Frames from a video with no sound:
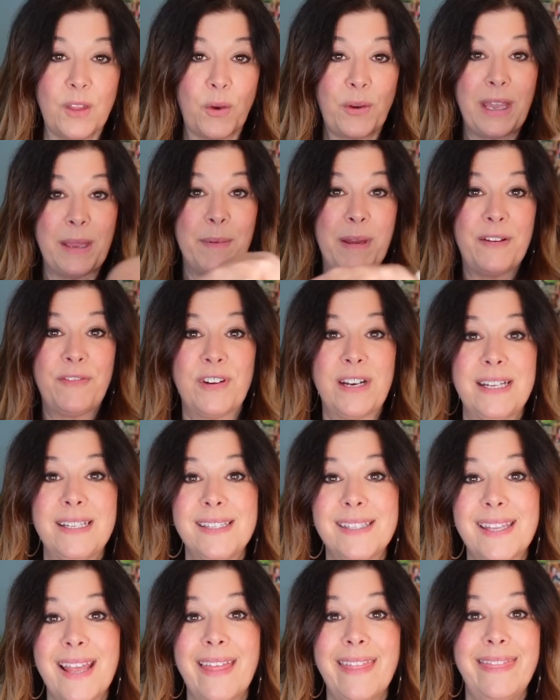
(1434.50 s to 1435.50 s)
Okay, my
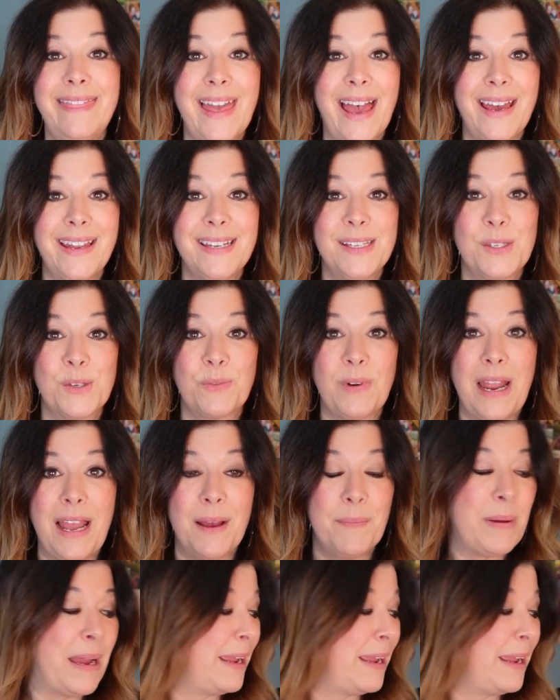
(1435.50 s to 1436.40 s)
friends, that is a wrap.